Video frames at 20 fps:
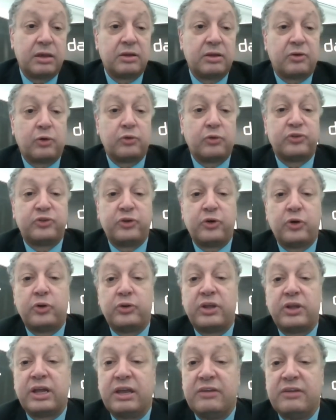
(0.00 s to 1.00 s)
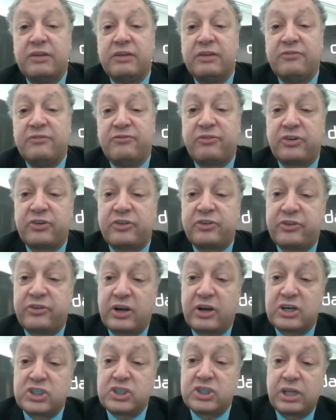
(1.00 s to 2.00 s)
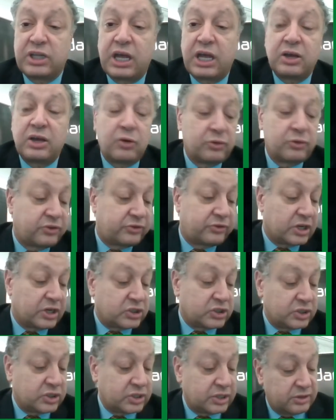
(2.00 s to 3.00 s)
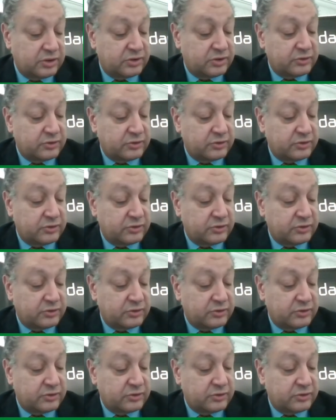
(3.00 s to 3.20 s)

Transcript: concerning infrastructure and construction industry.